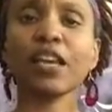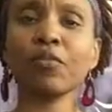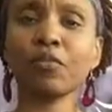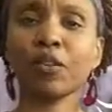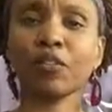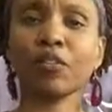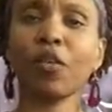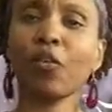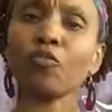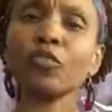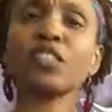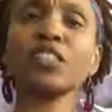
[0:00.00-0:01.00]
we're
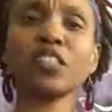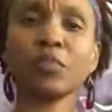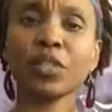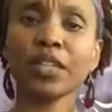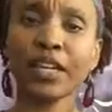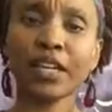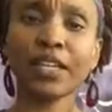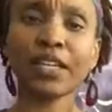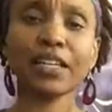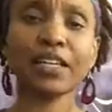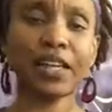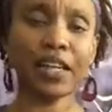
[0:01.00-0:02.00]

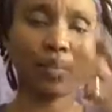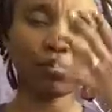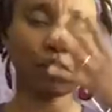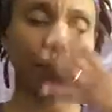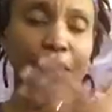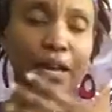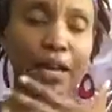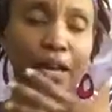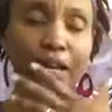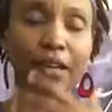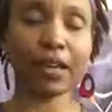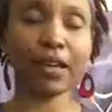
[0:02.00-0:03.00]
overstimulated, and
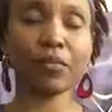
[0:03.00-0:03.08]
by